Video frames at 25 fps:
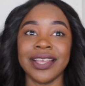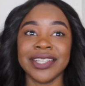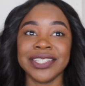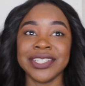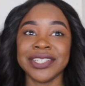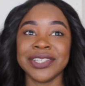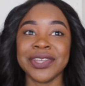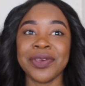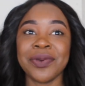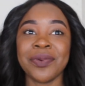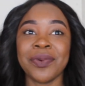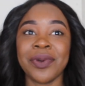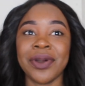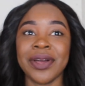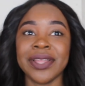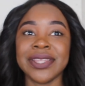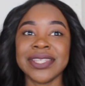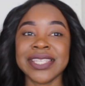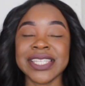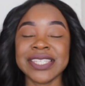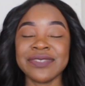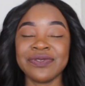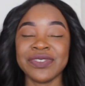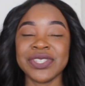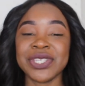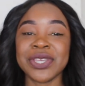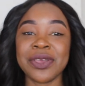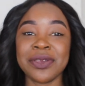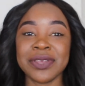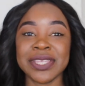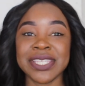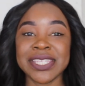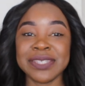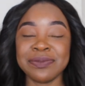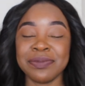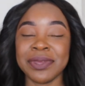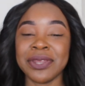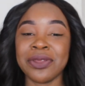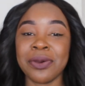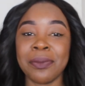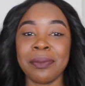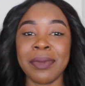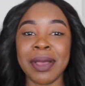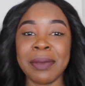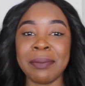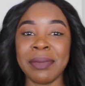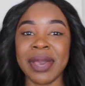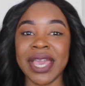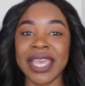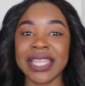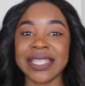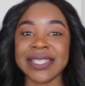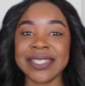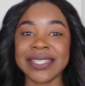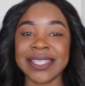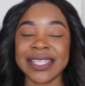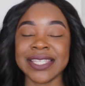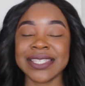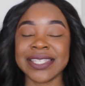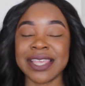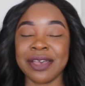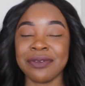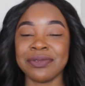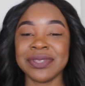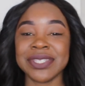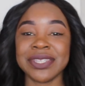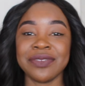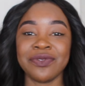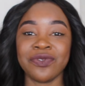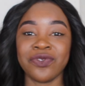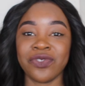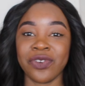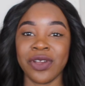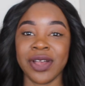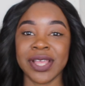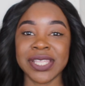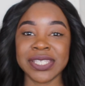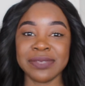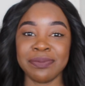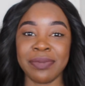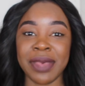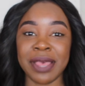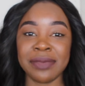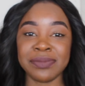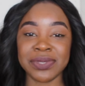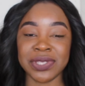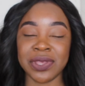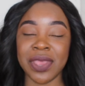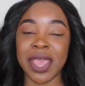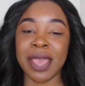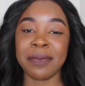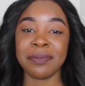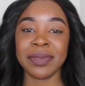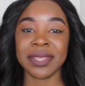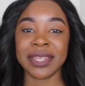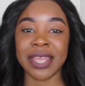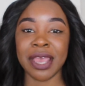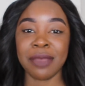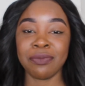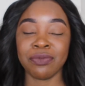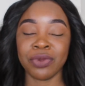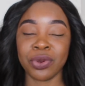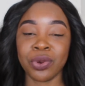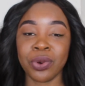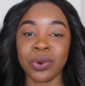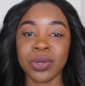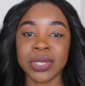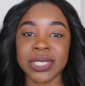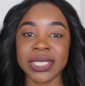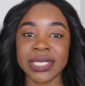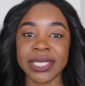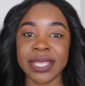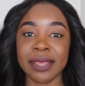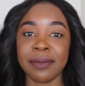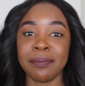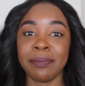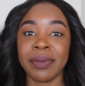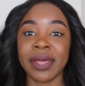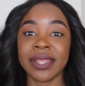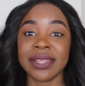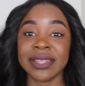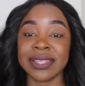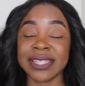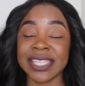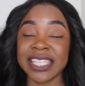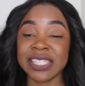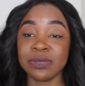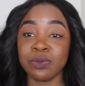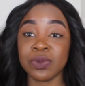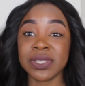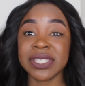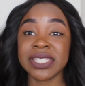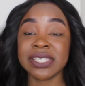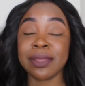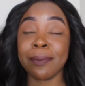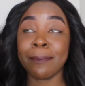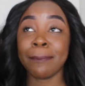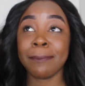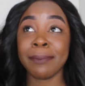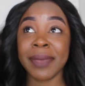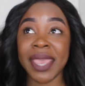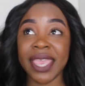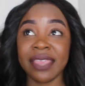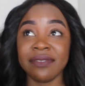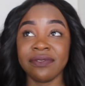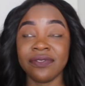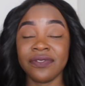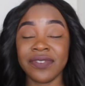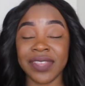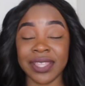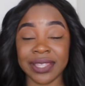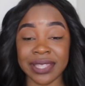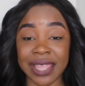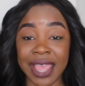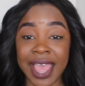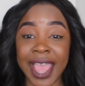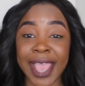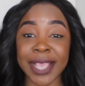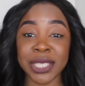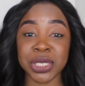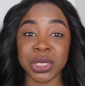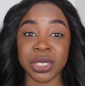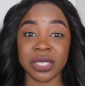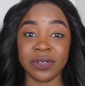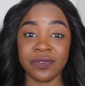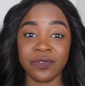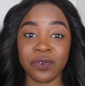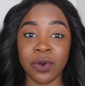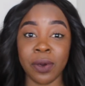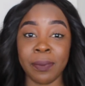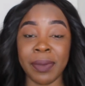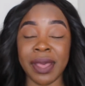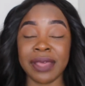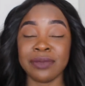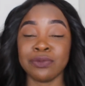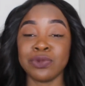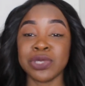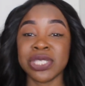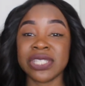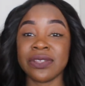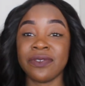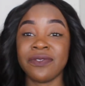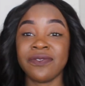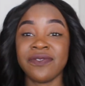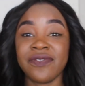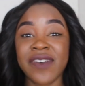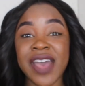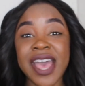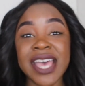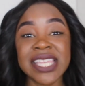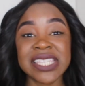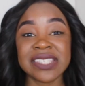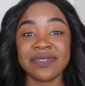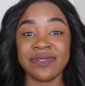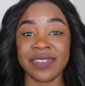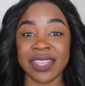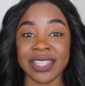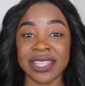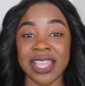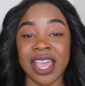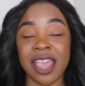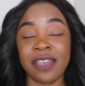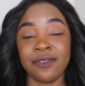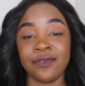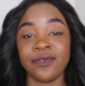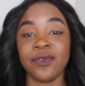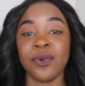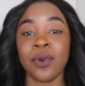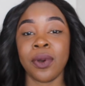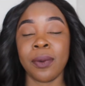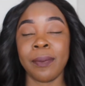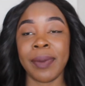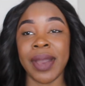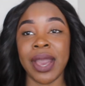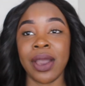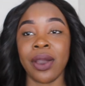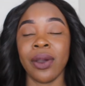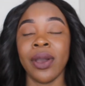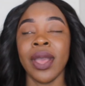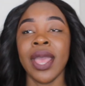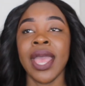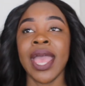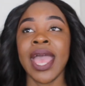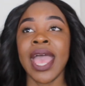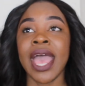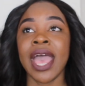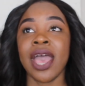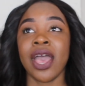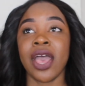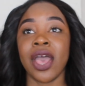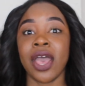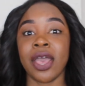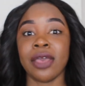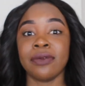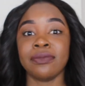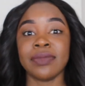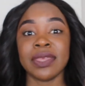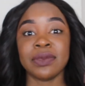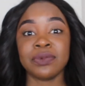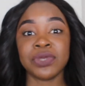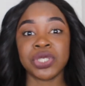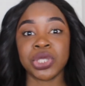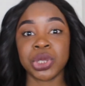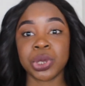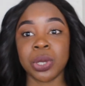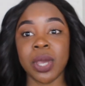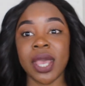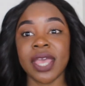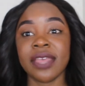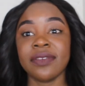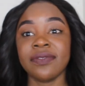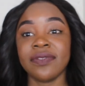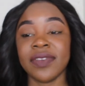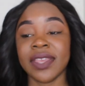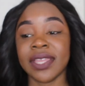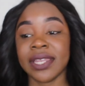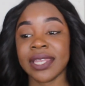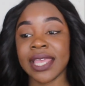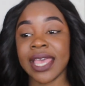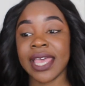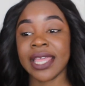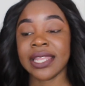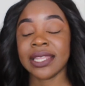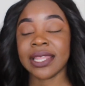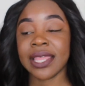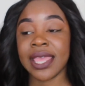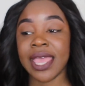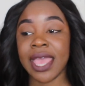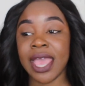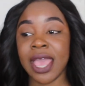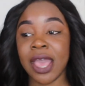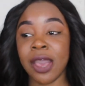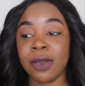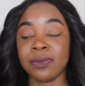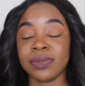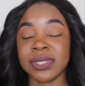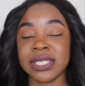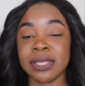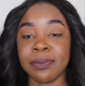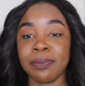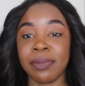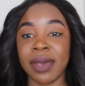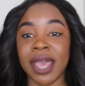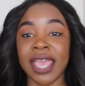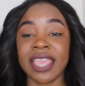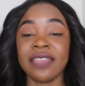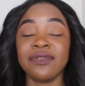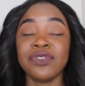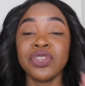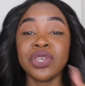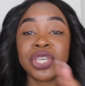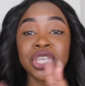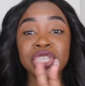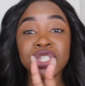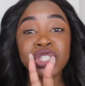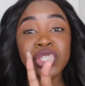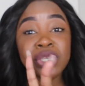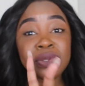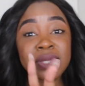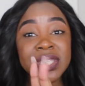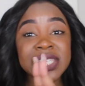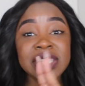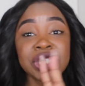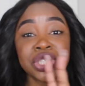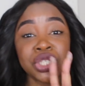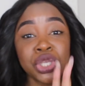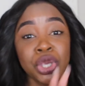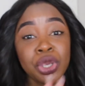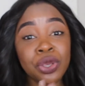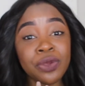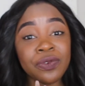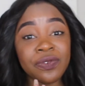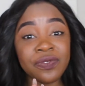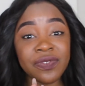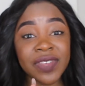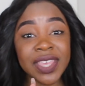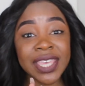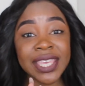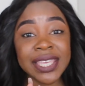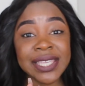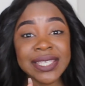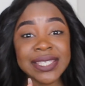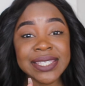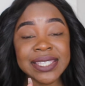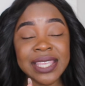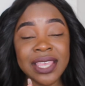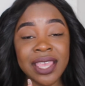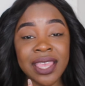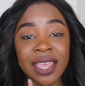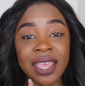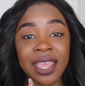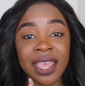you know what, this video has been on my mind since I was in France, but I'm so happy that I'm recording it. But this was the main thing that I actually thought about. It was the first thing that I thought about. It was driving and Help to Buy. If you can do these 2 things,